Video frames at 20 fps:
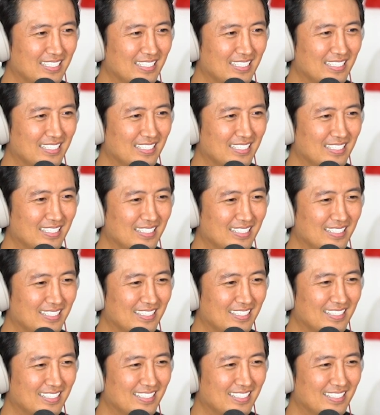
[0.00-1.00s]

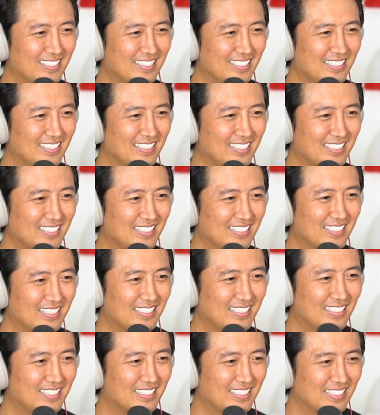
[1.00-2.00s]

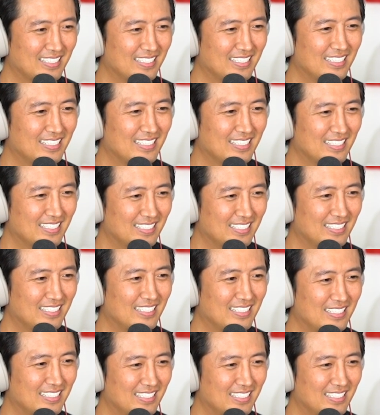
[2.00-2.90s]
(not speaking)